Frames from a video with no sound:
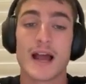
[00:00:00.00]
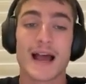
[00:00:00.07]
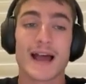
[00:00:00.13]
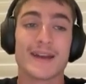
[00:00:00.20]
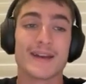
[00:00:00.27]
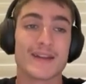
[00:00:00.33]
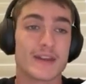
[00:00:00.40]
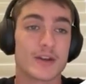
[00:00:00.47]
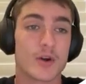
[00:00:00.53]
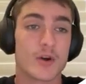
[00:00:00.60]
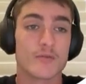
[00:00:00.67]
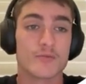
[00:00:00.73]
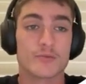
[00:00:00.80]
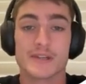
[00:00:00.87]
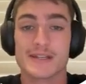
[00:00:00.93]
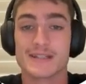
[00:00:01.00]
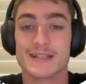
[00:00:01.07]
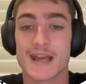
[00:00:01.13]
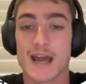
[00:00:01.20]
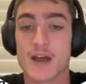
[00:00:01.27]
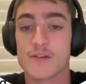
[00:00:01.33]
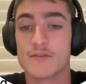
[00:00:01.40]
and they're not really
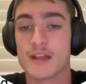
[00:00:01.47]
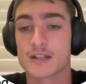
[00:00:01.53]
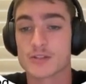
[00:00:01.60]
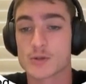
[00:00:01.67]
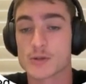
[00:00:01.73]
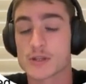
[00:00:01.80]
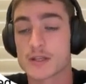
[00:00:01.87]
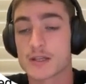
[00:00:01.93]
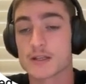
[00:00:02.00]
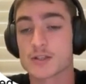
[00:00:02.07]
down for that sort of thing.